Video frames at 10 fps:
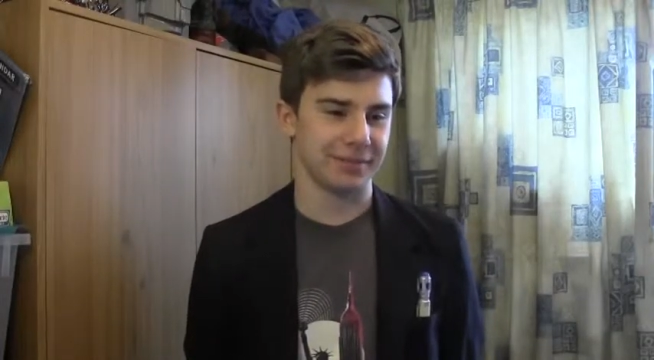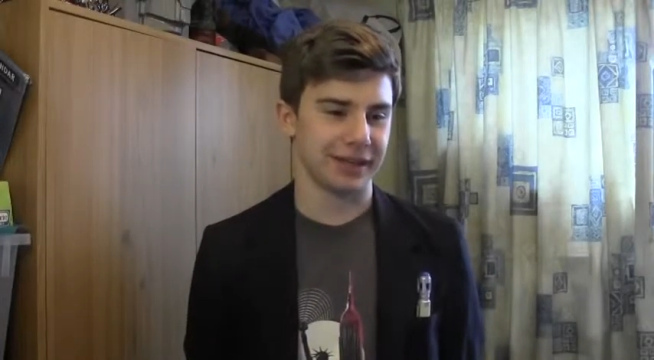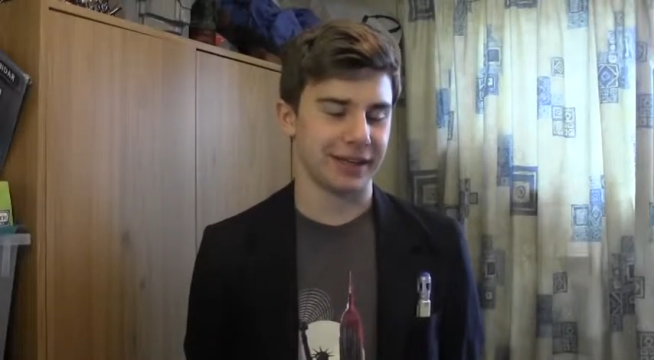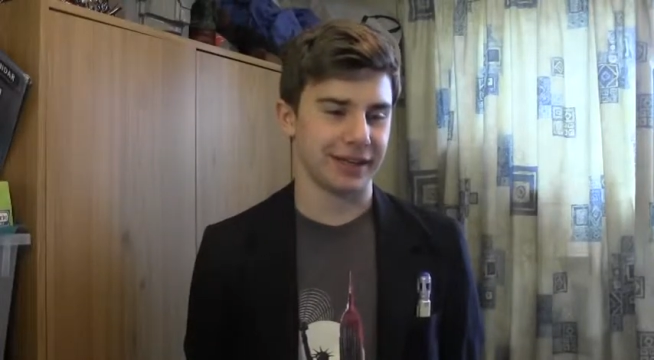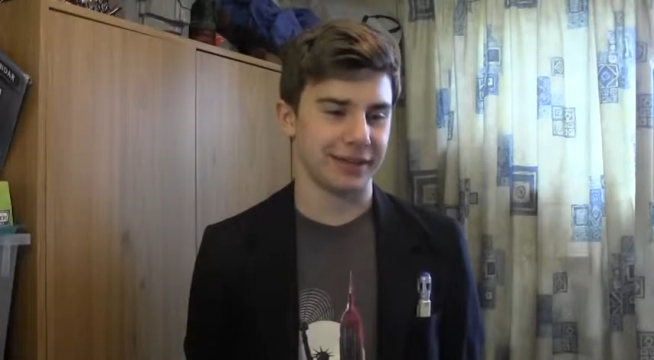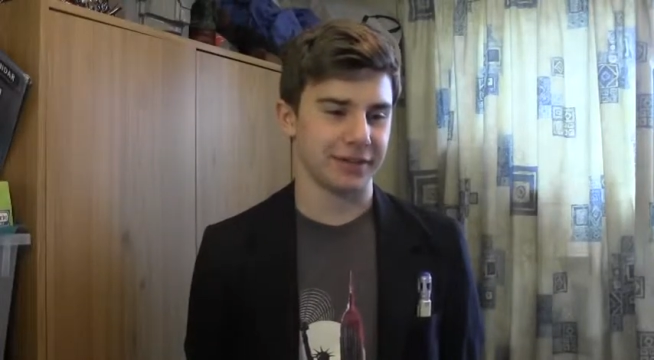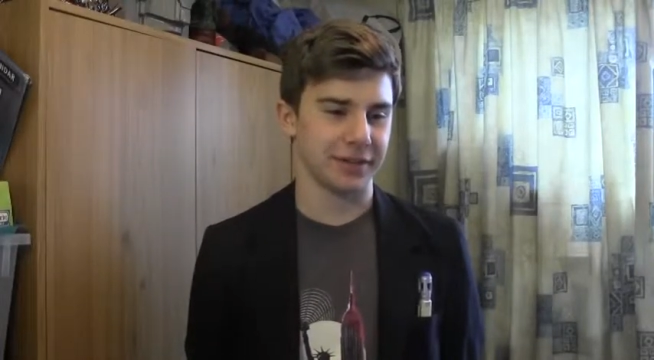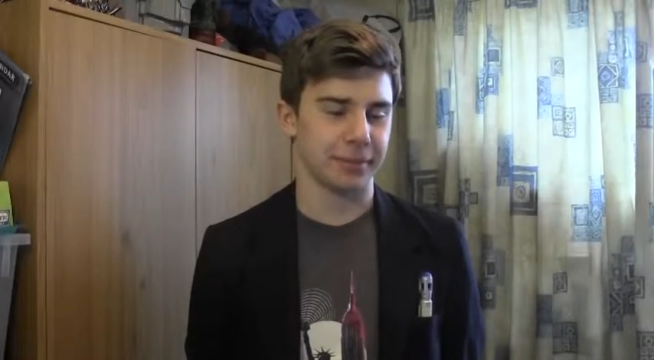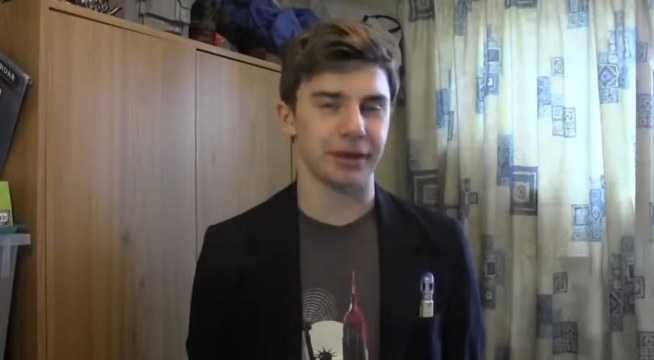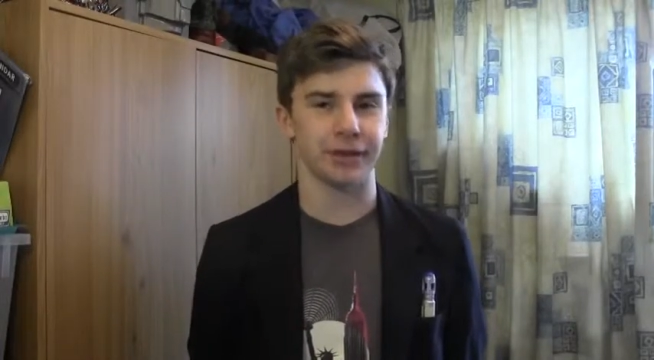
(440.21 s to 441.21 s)
Mickey is
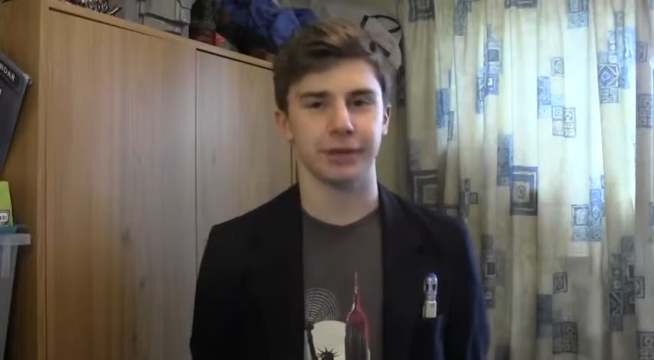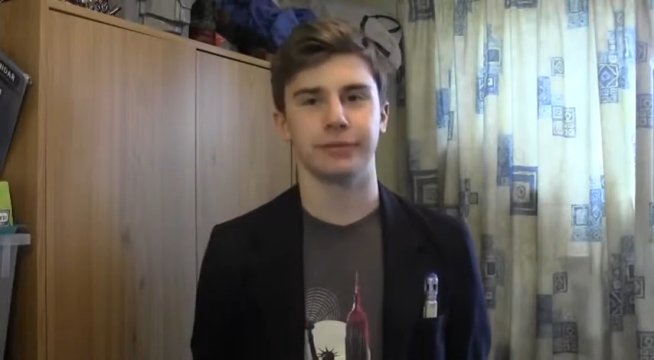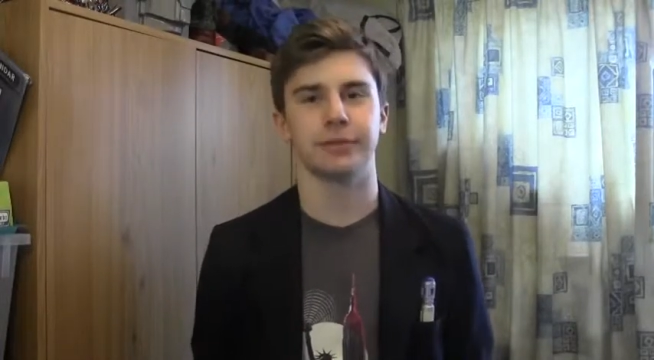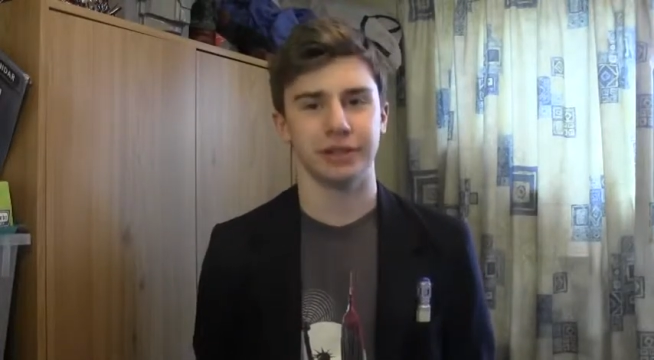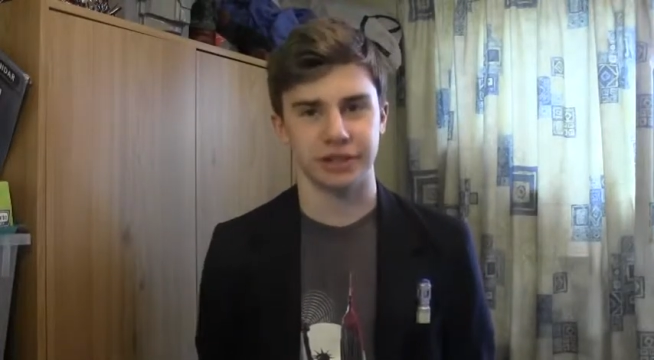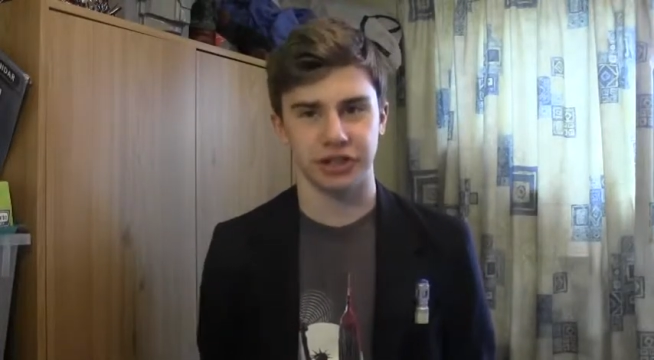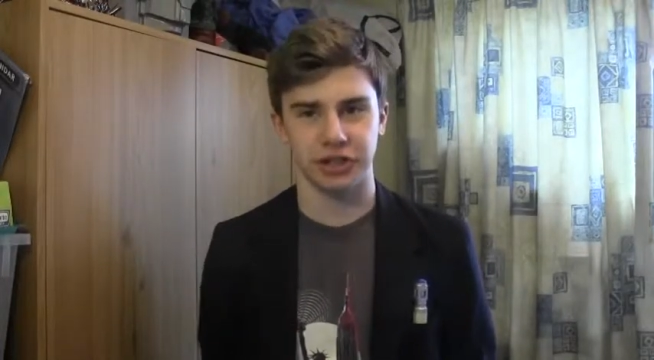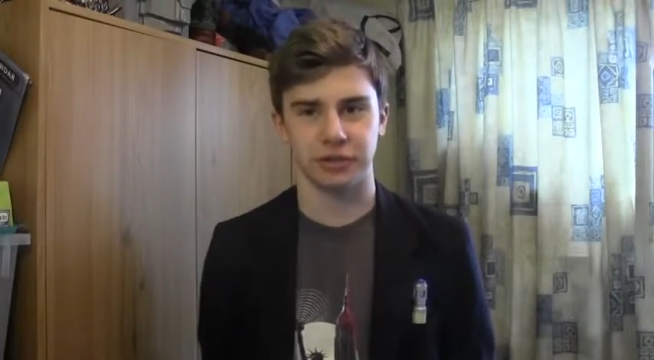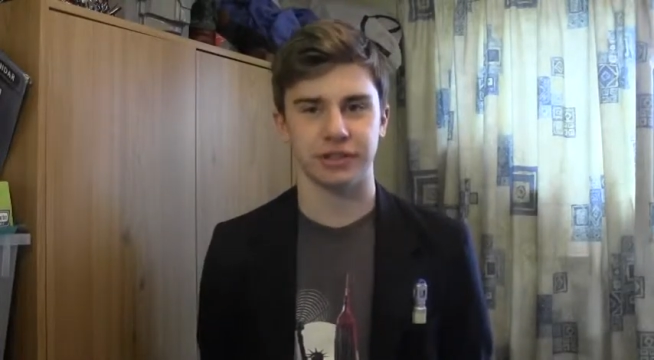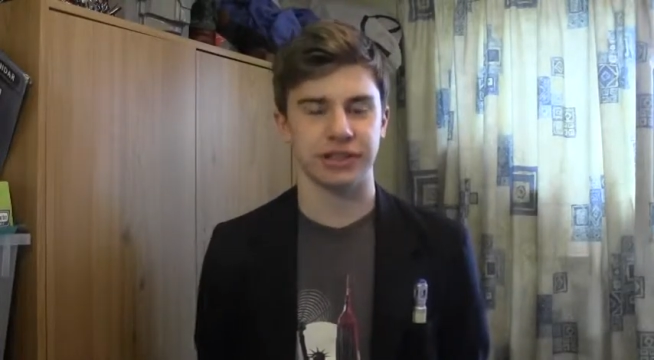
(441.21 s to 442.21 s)
the butt of most of the
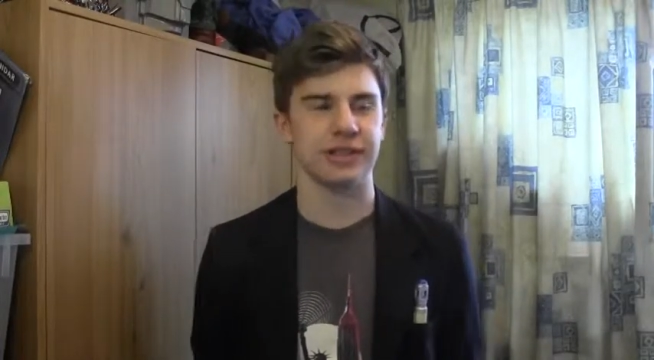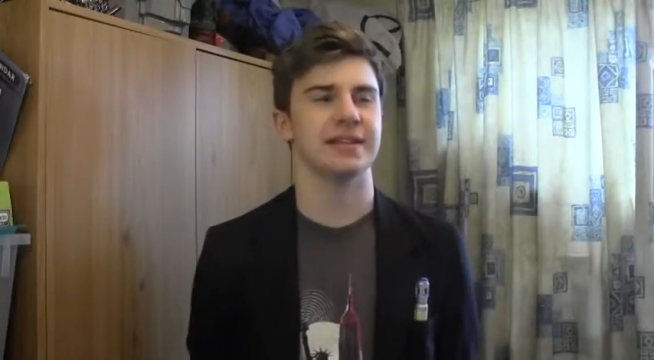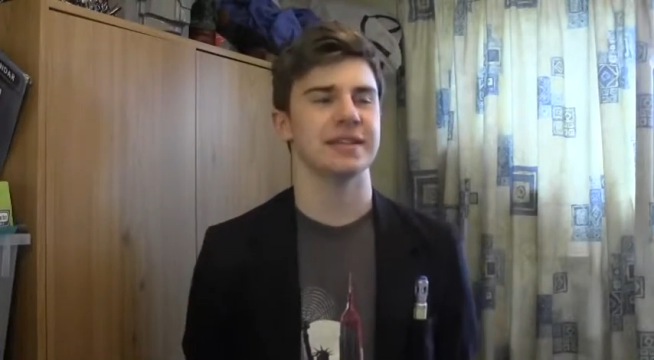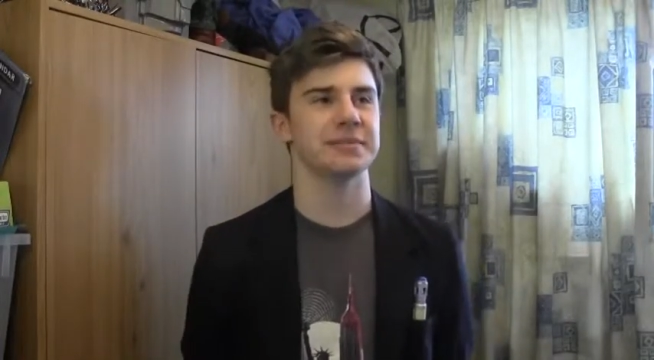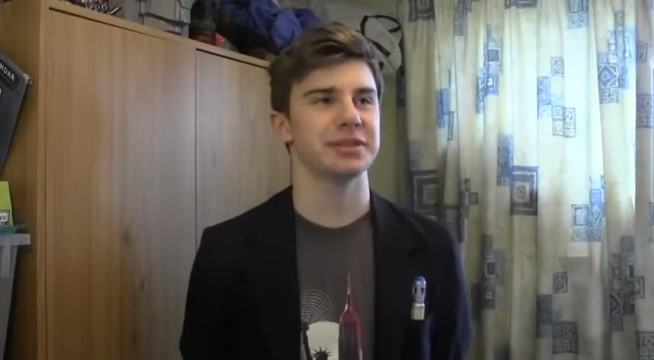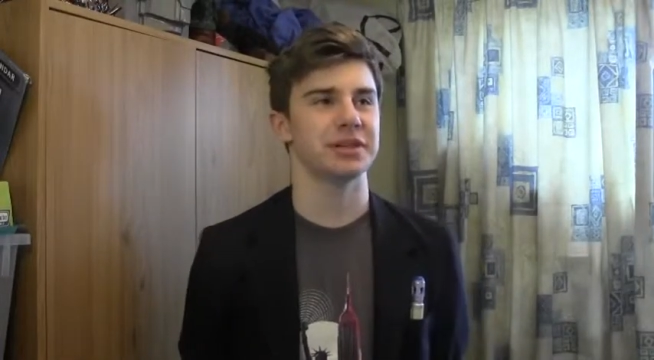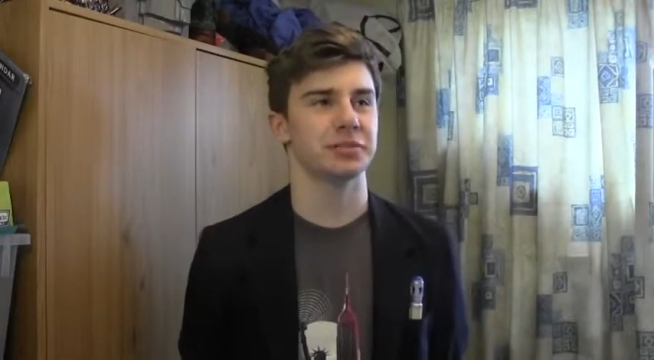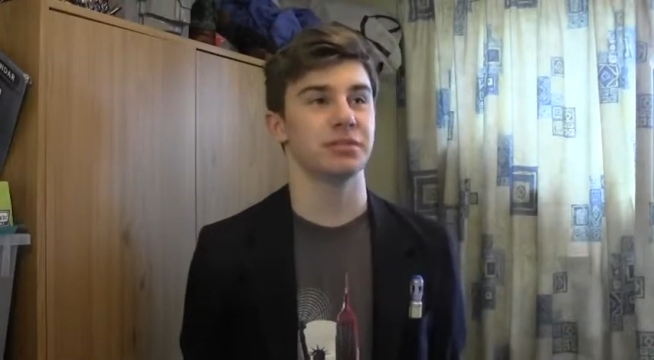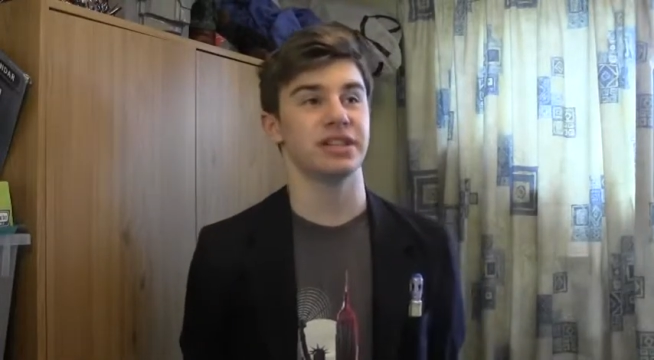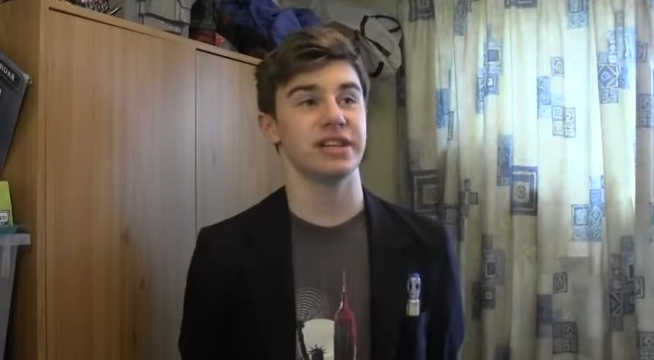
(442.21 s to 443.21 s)
jokes in this episode,
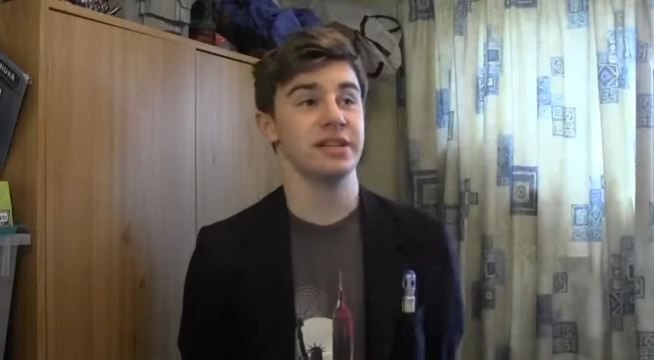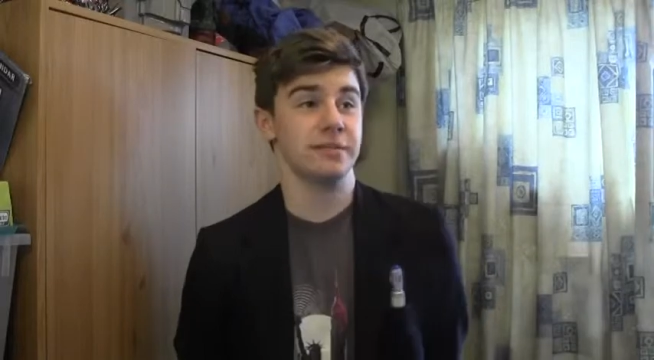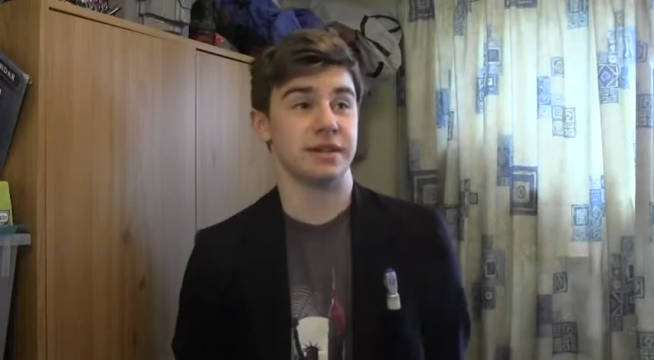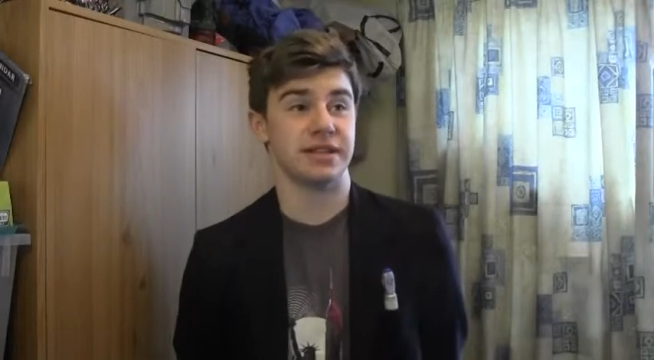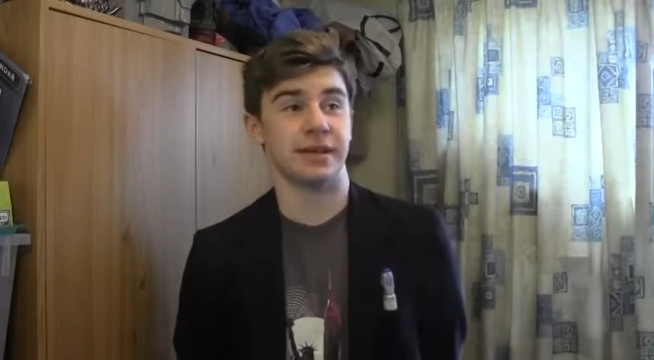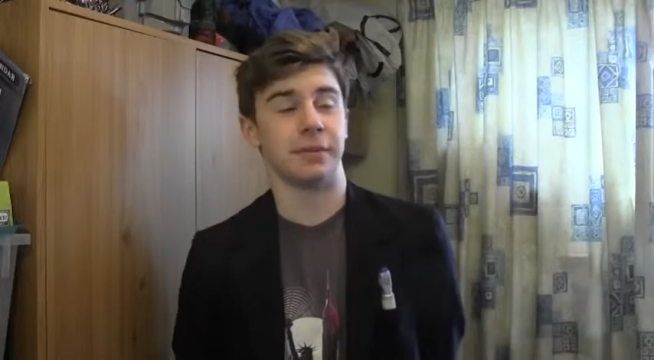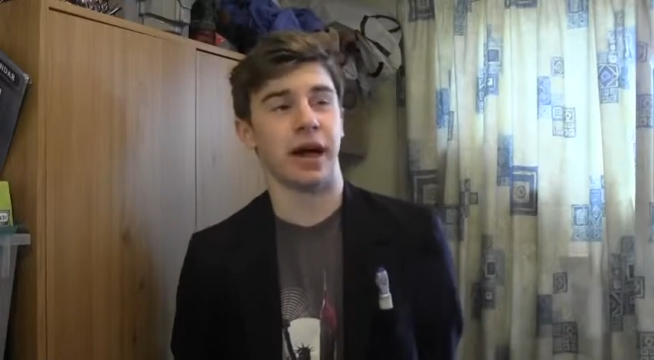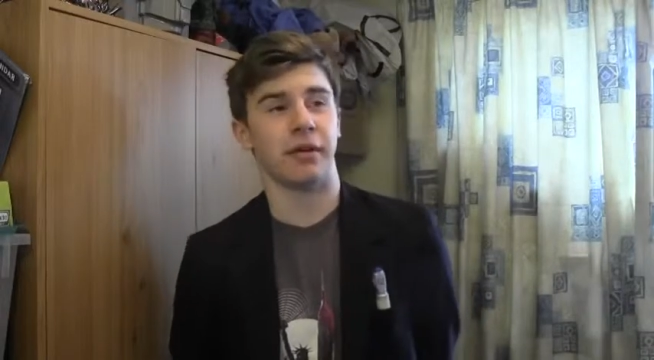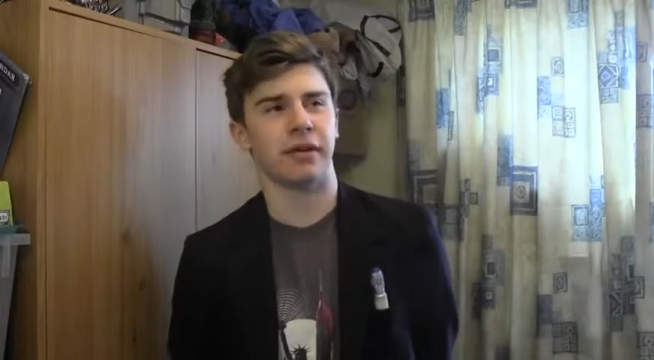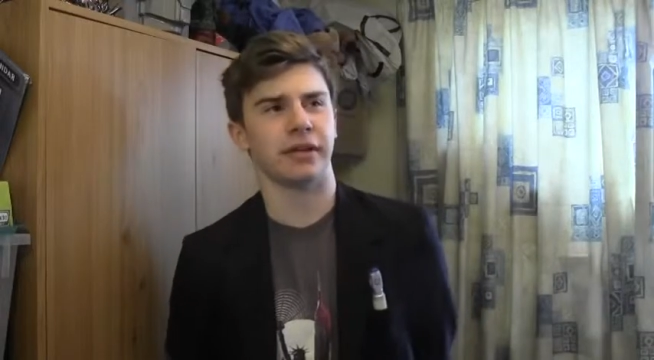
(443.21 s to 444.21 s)
which is a pity, but
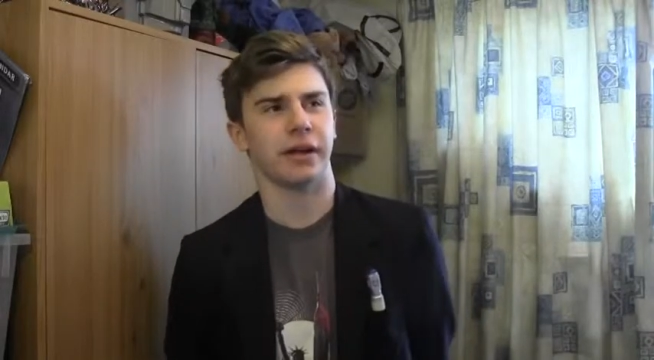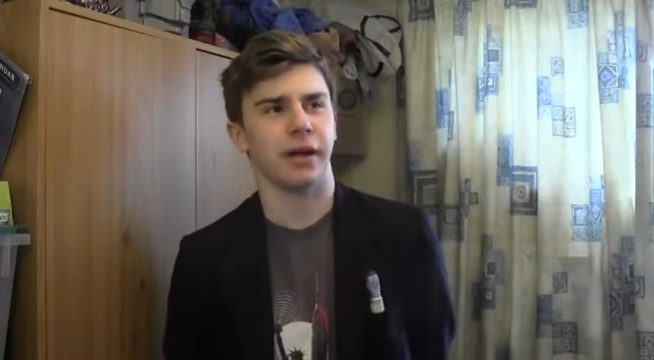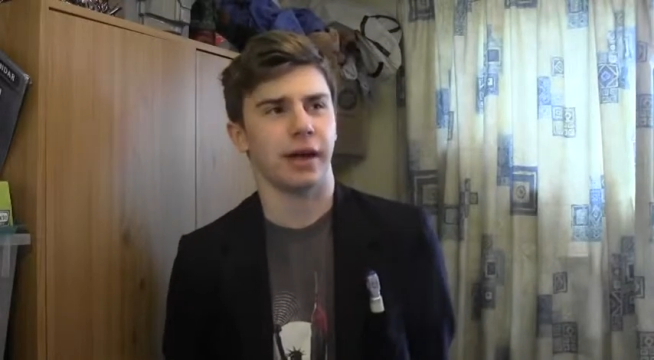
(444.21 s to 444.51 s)
however,